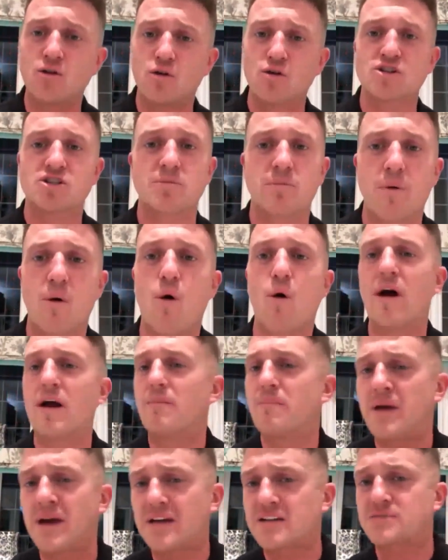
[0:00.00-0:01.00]
and your
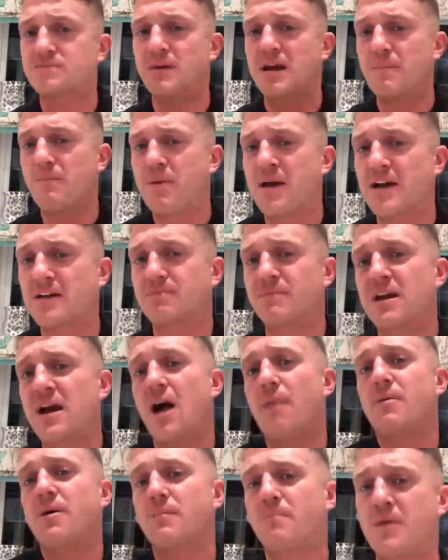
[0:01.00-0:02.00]
support, it picked
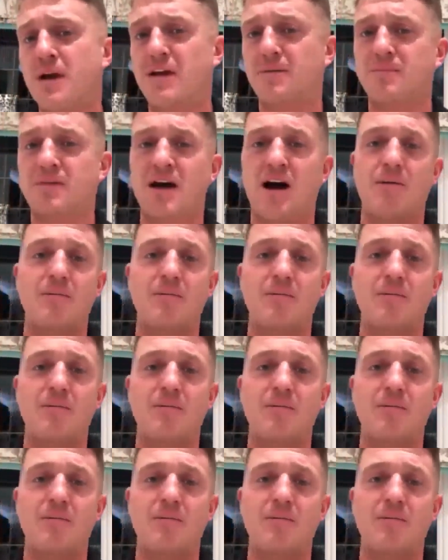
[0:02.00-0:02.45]
me up. I